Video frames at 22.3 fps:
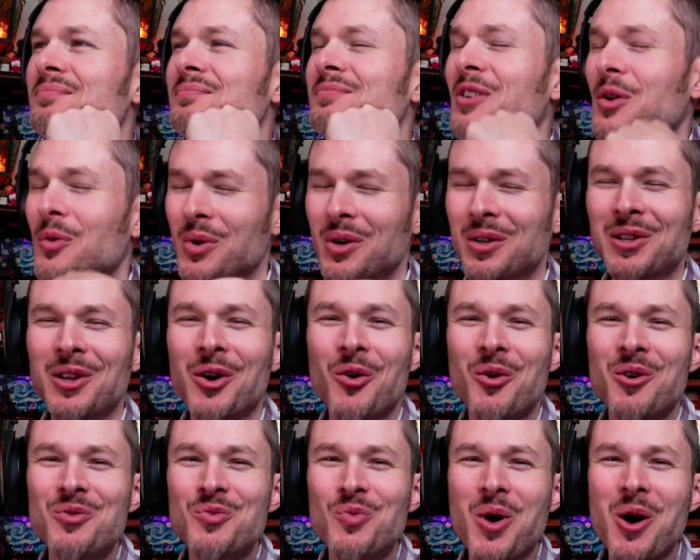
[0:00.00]
Well, hello
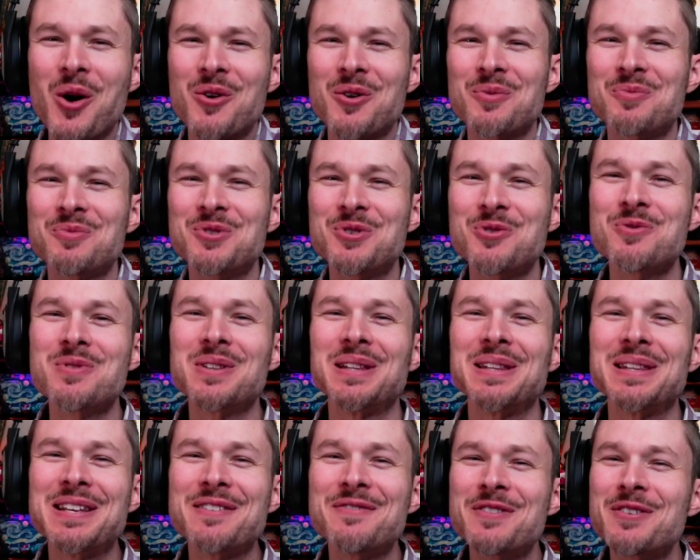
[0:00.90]
and welcome to the
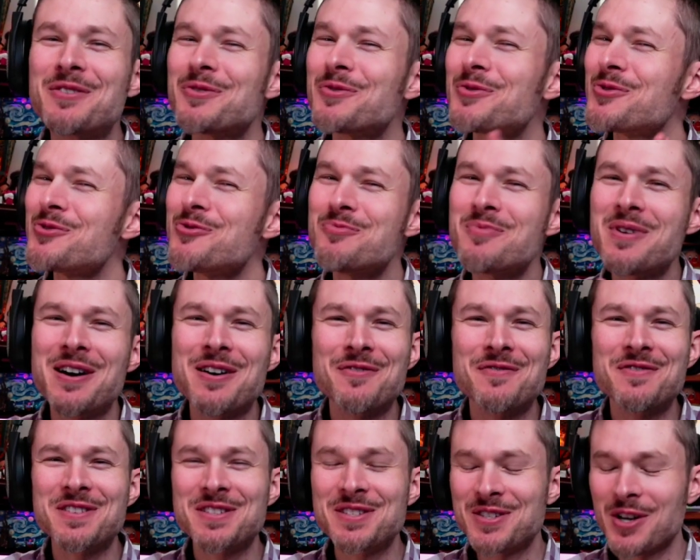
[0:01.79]
living room
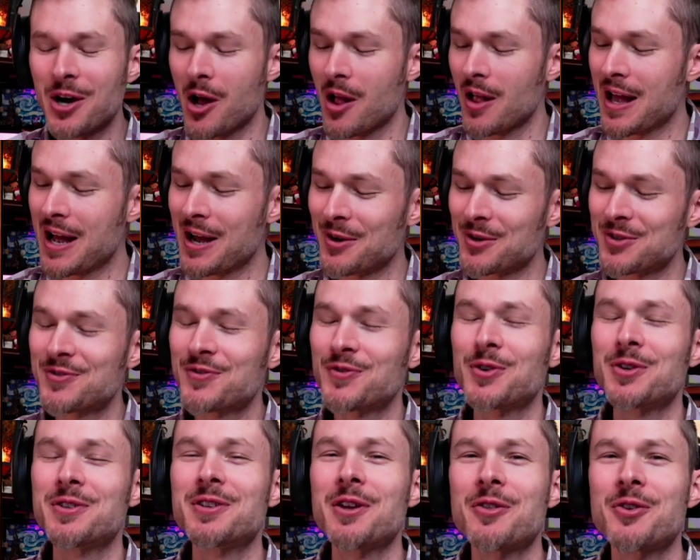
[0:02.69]
of the dollhouse
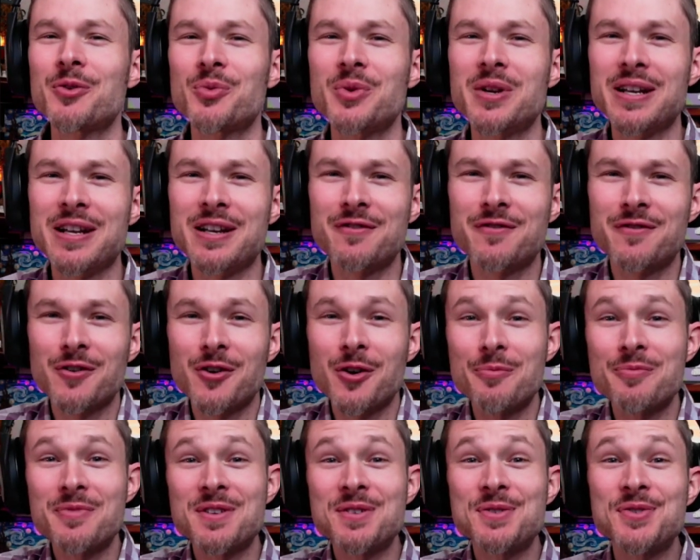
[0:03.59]
for another reading
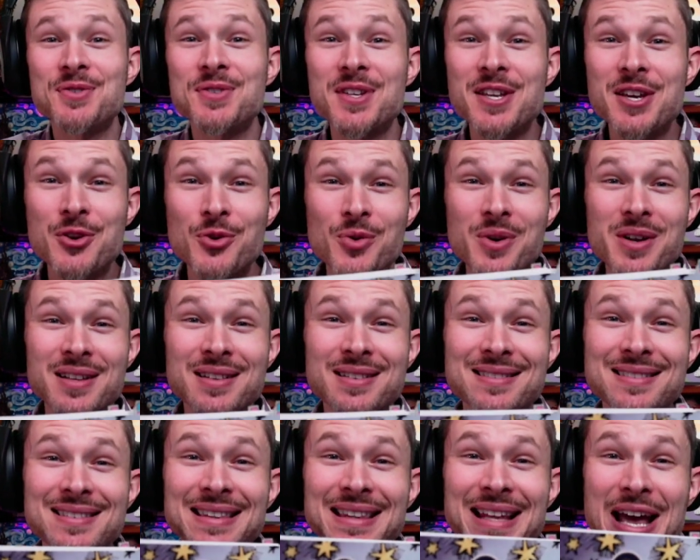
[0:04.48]
from The Secret
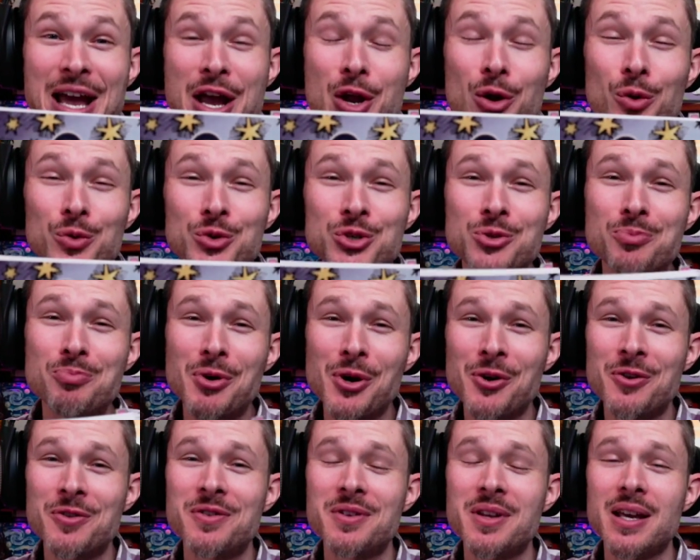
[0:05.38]
Language of
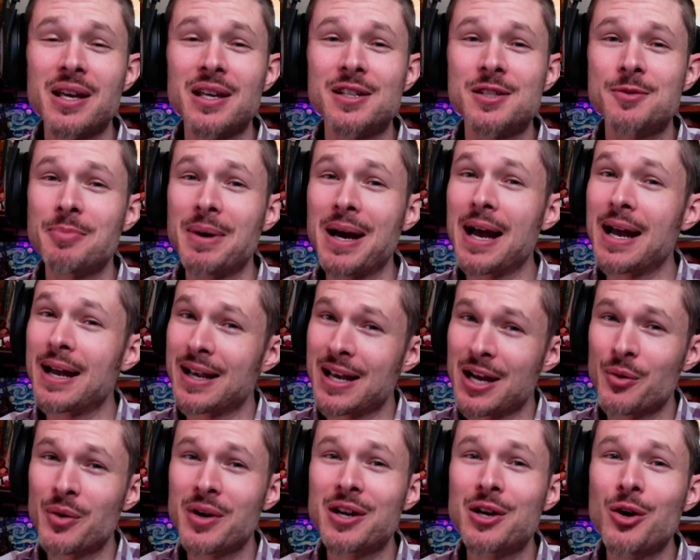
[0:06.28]
Birthdays by
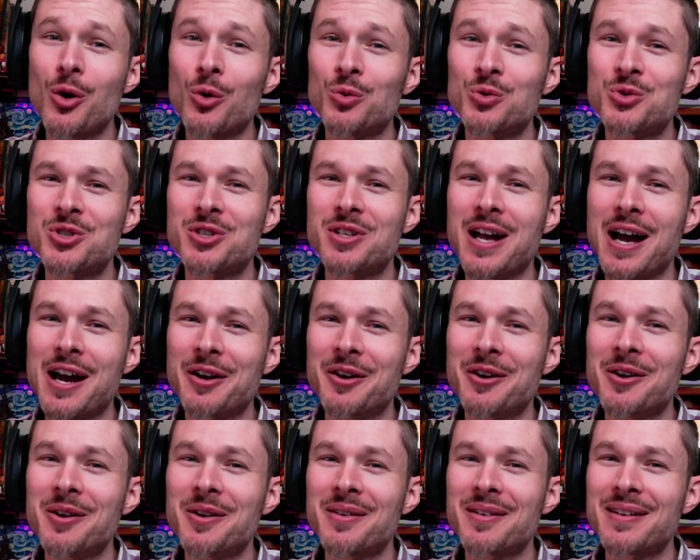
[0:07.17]
Gary
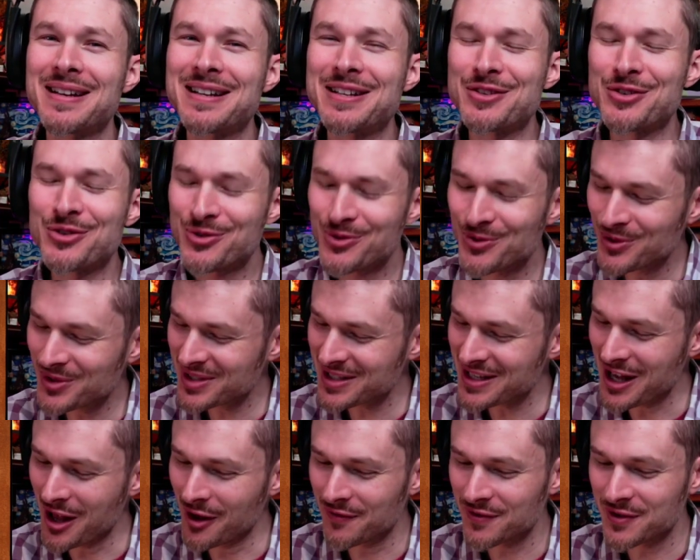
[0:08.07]
Goldschneider and Eust
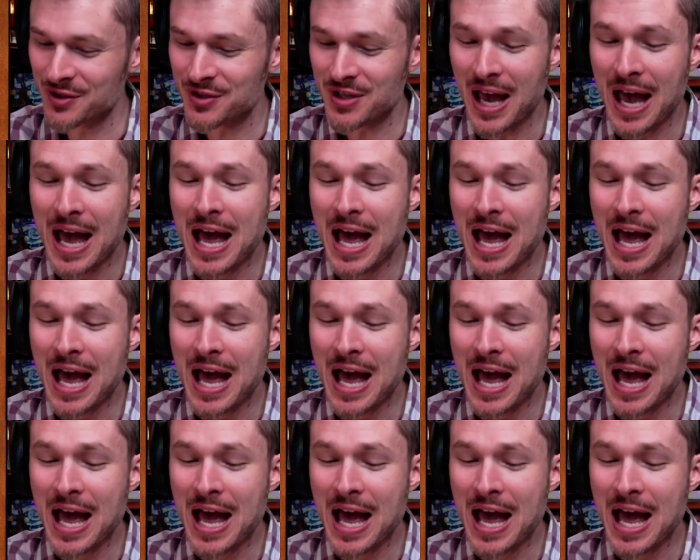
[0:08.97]
Elfers